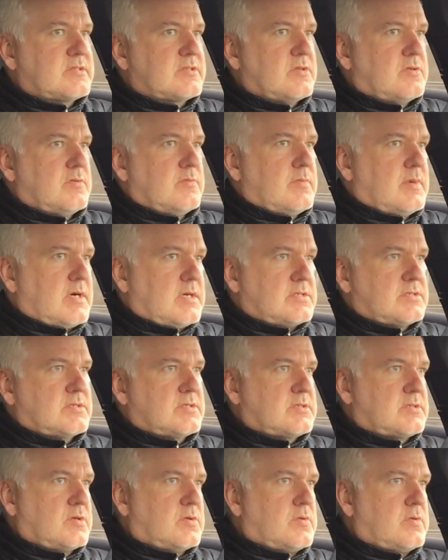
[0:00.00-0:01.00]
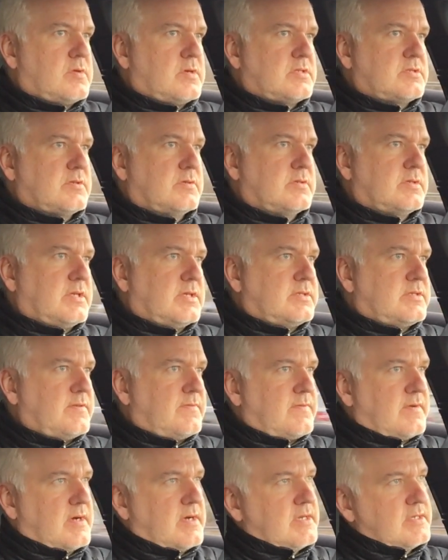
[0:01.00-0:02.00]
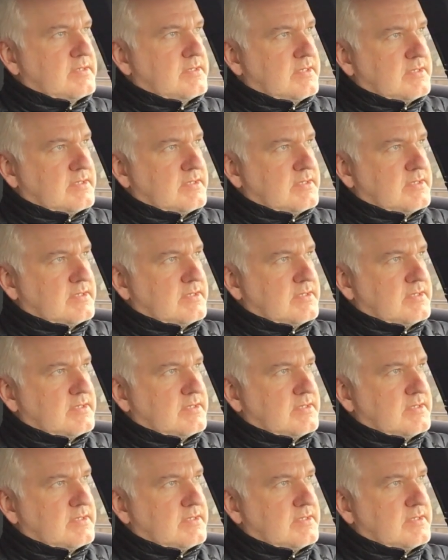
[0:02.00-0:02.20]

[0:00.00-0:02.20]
so much storage on the device